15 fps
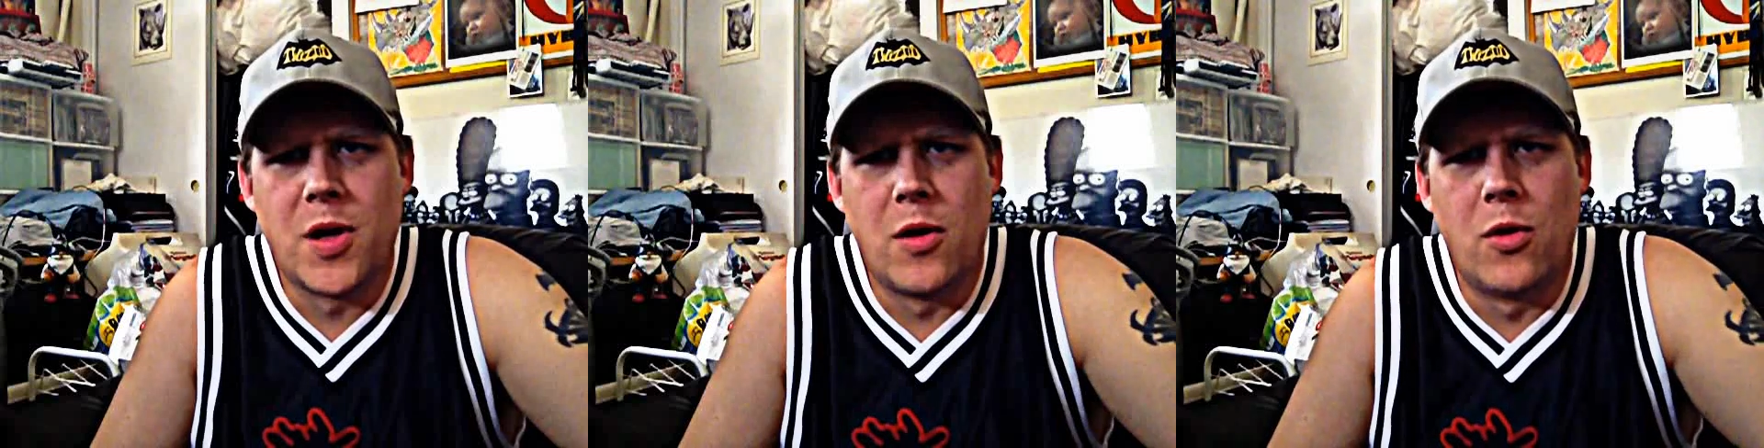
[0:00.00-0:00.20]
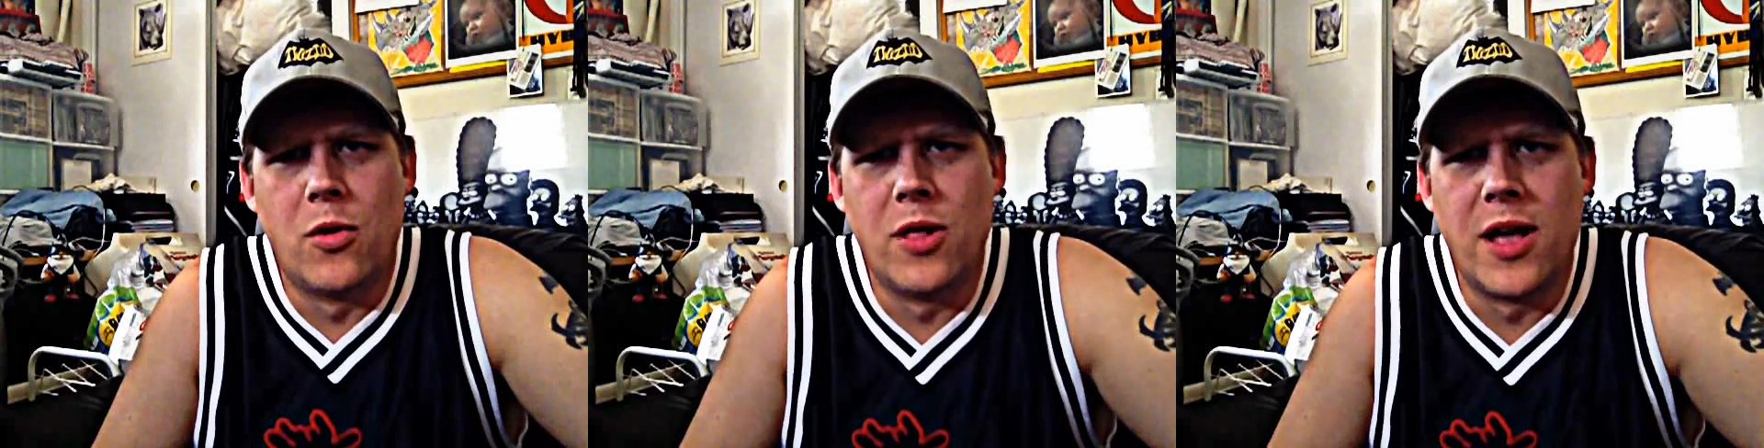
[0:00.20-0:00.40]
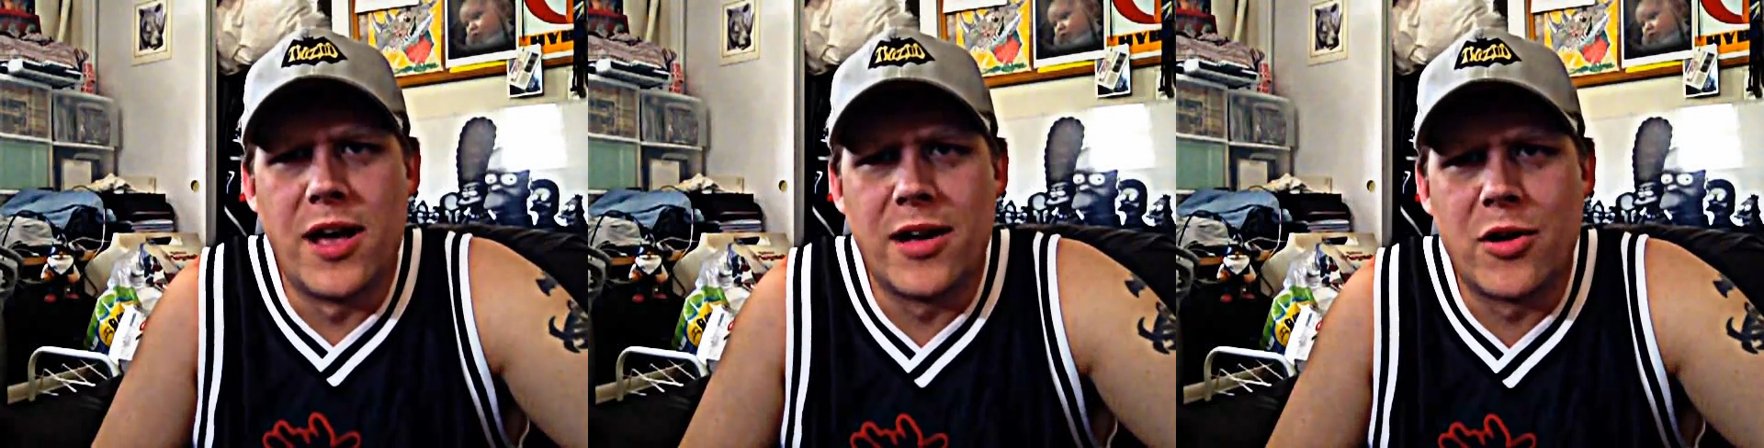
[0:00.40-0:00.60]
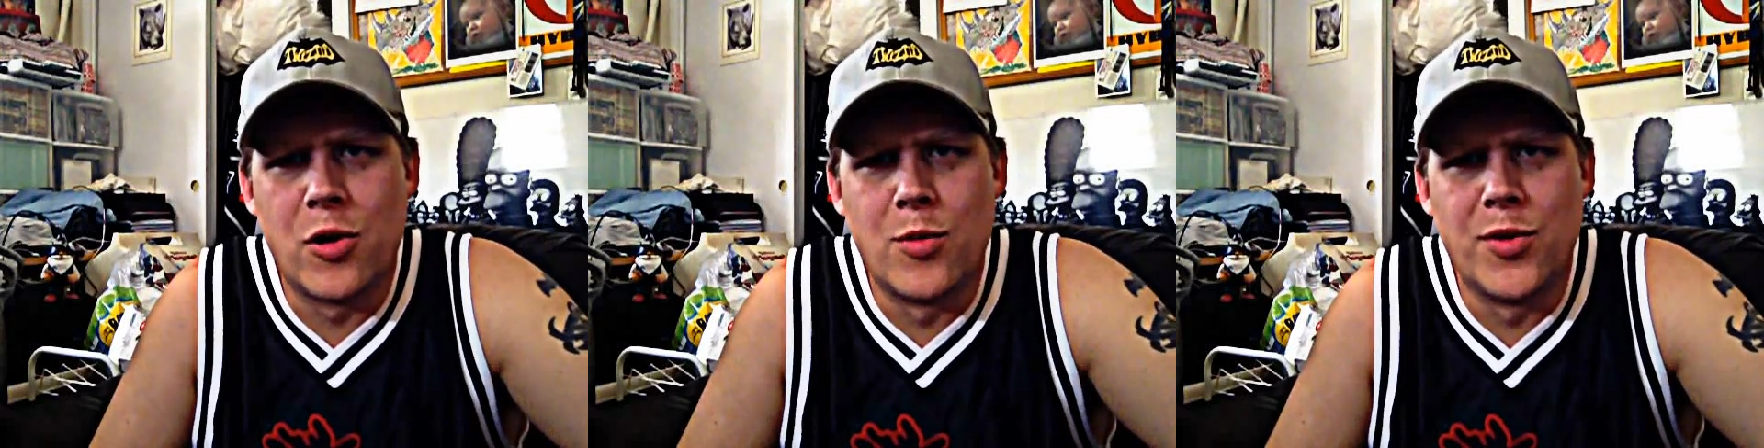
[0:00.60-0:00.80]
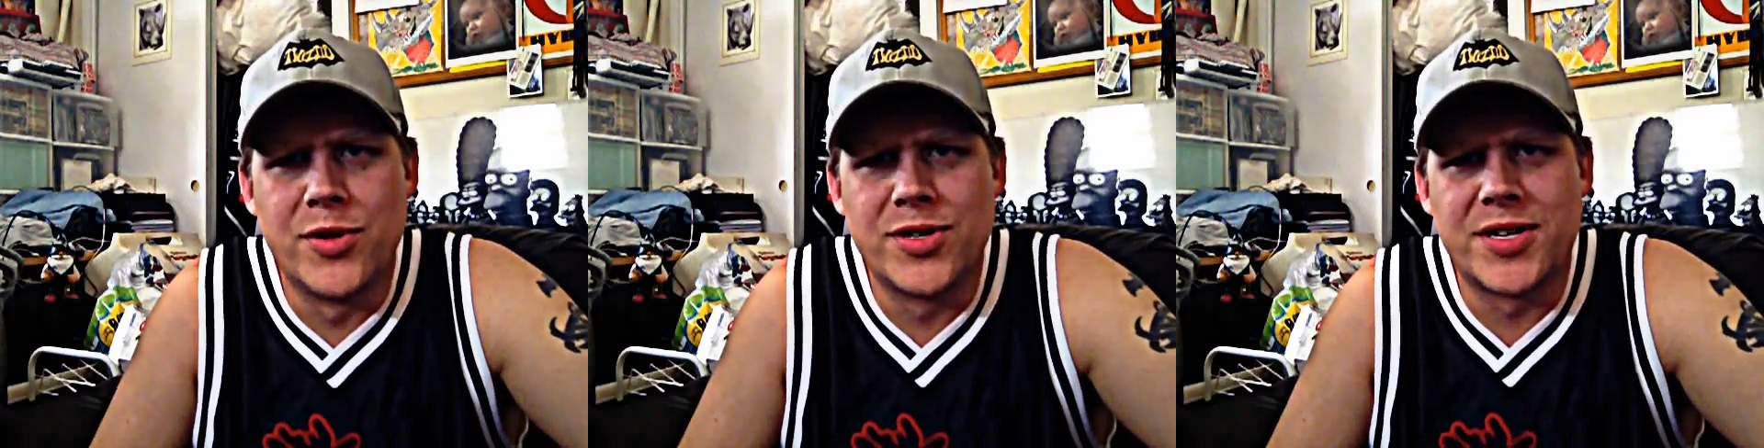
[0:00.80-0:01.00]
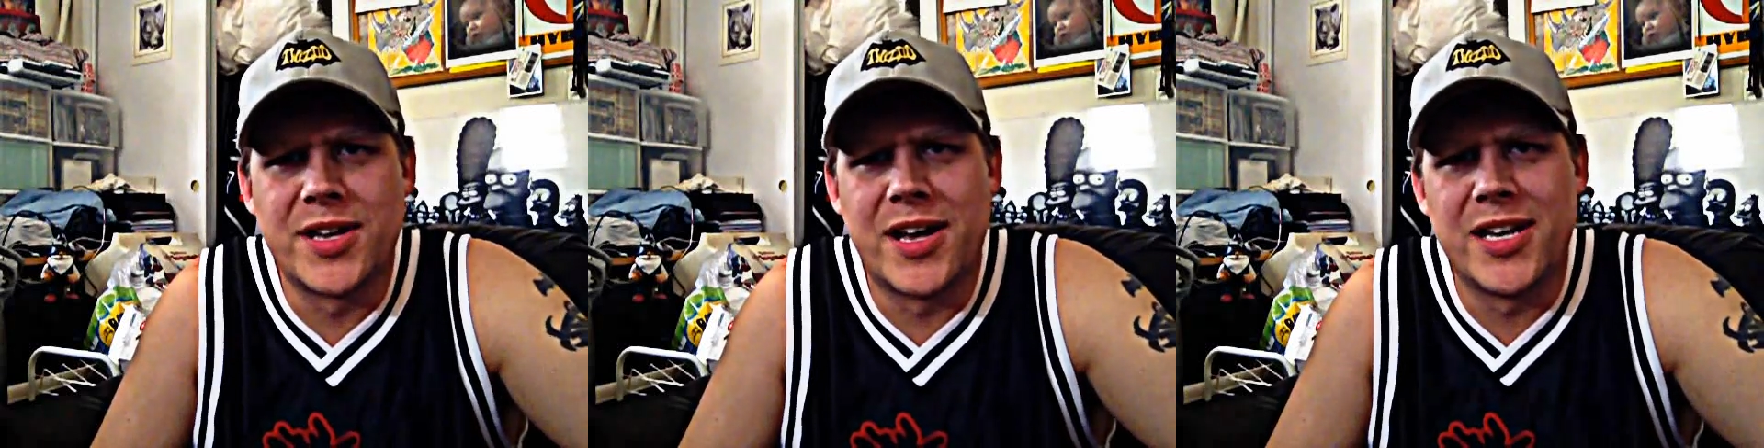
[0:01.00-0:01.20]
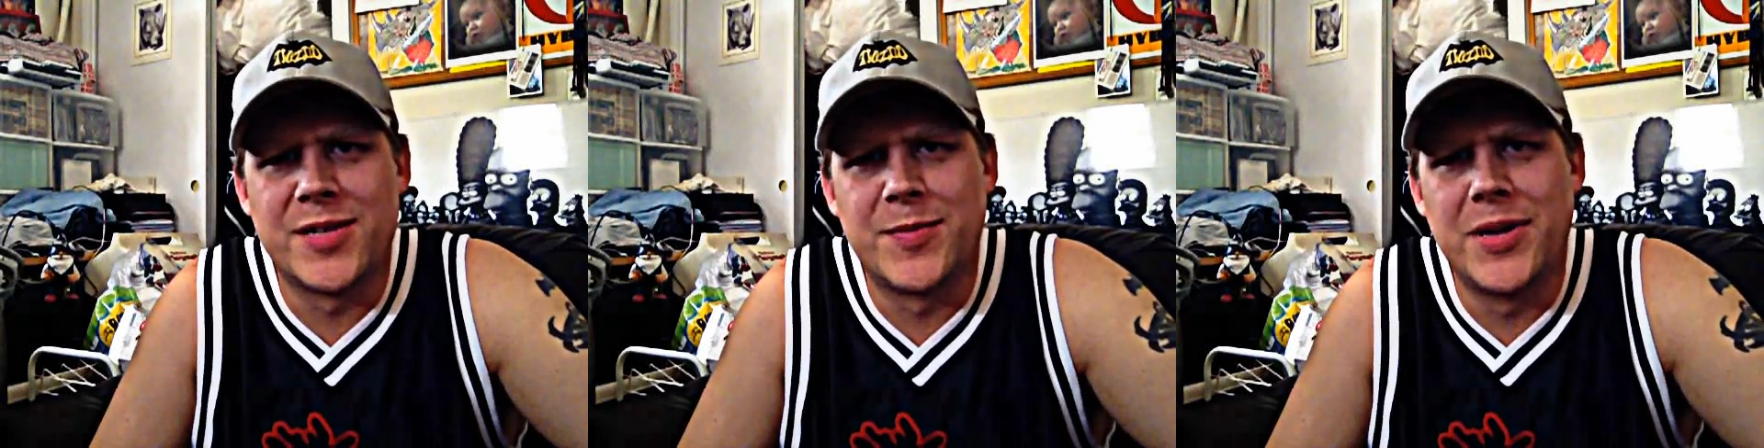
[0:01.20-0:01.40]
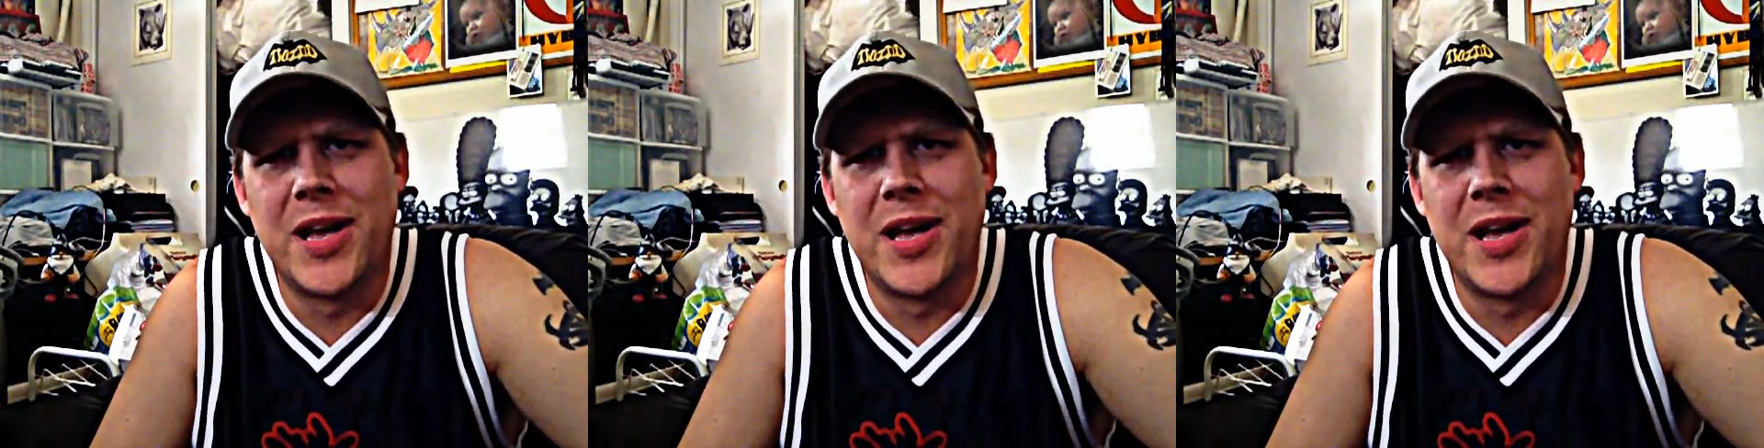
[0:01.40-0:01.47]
Hola, ¿cómo estás?